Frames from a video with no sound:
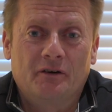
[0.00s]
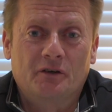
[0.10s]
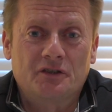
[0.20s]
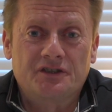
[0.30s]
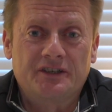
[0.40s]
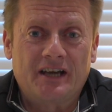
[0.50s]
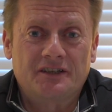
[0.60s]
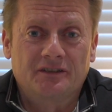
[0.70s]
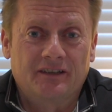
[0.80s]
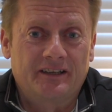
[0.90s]
Augusta
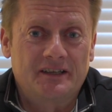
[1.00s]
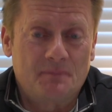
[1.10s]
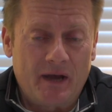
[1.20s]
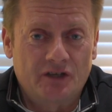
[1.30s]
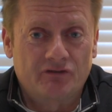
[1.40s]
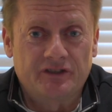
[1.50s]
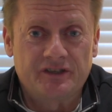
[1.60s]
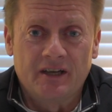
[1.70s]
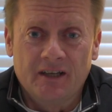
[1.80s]
National and its patrons.